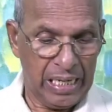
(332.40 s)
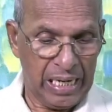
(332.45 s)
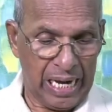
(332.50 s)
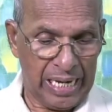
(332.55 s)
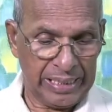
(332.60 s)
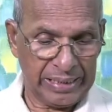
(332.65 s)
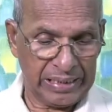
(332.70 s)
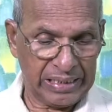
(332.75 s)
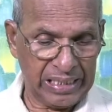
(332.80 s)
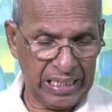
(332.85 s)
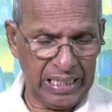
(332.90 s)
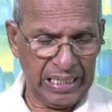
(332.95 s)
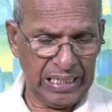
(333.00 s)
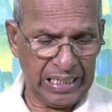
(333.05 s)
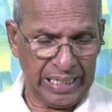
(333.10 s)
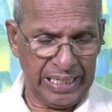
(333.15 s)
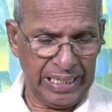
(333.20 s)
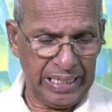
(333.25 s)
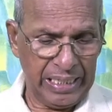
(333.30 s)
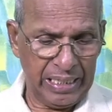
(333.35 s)
And
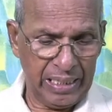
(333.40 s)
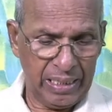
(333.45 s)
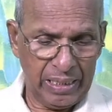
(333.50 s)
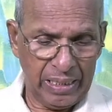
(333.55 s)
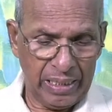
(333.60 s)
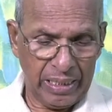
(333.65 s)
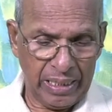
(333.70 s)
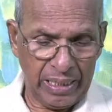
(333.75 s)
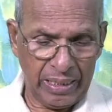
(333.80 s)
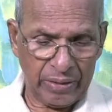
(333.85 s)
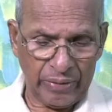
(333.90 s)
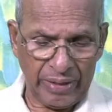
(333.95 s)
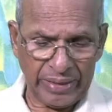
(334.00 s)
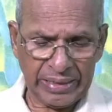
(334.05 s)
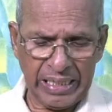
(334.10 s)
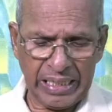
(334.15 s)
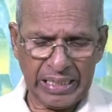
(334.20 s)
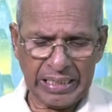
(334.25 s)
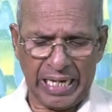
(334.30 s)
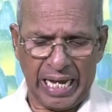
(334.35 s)
thirdly, he
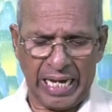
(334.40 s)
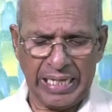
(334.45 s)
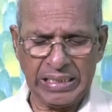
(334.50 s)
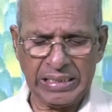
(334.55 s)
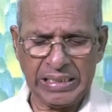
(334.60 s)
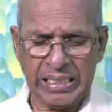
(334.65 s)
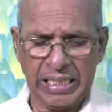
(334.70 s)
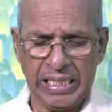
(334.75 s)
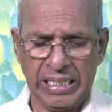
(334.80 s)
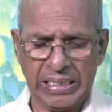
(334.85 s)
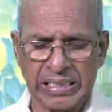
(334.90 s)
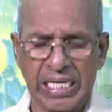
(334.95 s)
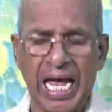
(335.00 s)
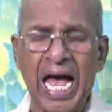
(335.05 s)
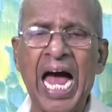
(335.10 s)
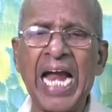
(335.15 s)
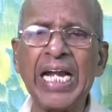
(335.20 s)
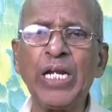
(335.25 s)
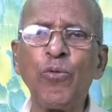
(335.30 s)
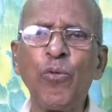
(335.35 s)
recognized his
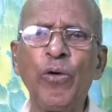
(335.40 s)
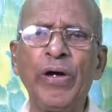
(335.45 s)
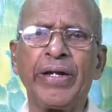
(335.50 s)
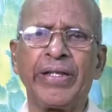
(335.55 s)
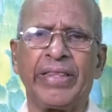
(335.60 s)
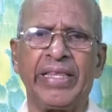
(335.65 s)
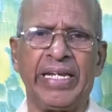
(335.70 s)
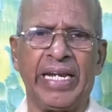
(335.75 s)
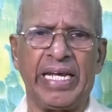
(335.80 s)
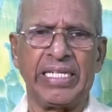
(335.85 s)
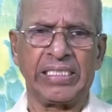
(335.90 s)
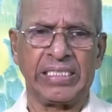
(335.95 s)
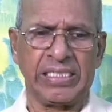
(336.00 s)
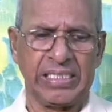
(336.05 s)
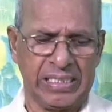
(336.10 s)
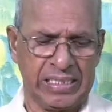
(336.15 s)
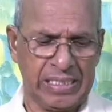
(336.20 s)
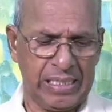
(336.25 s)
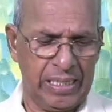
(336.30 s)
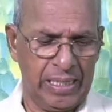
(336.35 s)

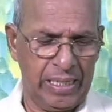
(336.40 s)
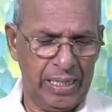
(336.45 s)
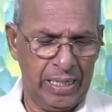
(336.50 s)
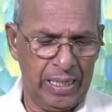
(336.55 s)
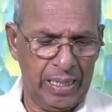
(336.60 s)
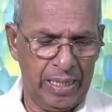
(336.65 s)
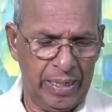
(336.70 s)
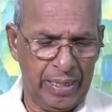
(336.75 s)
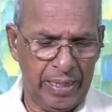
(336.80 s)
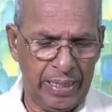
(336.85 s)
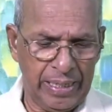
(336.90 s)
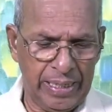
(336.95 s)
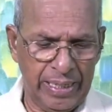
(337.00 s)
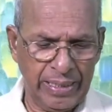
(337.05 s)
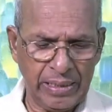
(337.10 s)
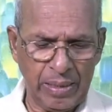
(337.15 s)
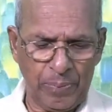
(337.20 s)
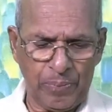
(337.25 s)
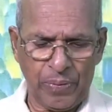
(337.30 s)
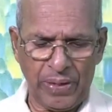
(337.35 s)
unworthiness
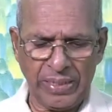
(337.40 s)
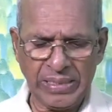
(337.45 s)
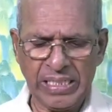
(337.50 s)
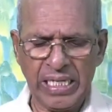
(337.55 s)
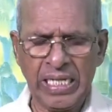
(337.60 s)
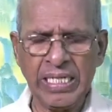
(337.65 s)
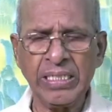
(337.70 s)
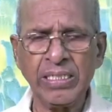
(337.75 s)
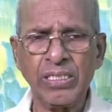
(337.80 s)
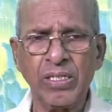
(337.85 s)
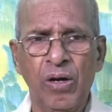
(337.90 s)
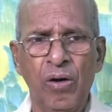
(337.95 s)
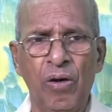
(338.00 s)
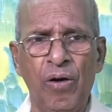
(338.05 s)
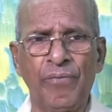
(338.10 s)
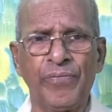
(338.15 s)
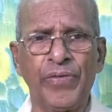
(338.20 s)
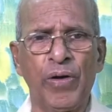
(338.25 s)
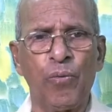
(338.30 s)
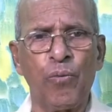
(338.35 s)
in the presence
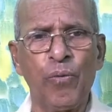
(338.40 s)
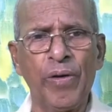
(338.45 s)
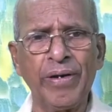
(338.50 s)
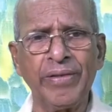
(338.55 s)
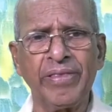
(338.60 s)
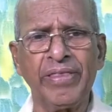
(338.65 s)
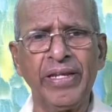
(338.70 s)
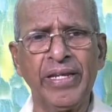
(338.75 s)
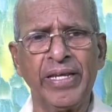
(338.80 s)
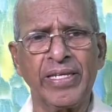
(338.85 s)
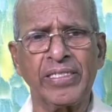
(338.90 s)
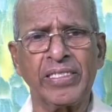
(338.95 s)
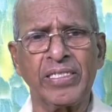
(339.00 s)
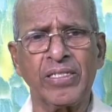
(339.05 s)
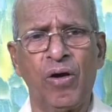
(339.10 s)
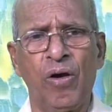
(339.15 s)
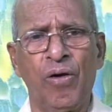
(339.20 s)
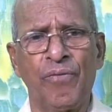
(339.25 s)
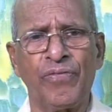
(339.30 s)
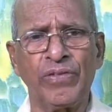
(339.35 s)
of the worthiness
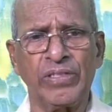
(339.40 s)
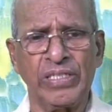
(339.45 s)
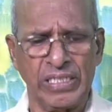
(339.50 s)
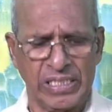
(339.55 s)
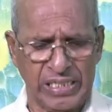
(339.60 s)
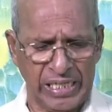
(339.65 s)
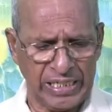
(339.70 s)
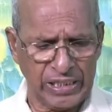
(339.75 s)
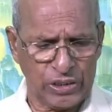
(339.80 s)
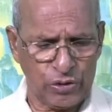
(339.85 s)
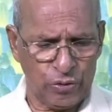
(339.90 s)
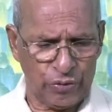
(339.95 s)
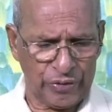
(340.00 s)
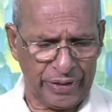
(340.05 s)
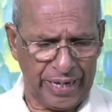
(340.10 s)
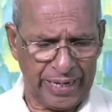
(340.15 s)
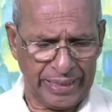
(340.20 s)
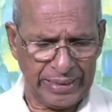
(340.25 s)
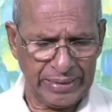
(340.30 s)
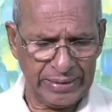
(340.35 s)
of this
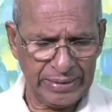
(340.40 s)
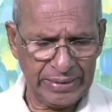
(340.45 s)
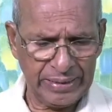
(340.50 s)
centurion.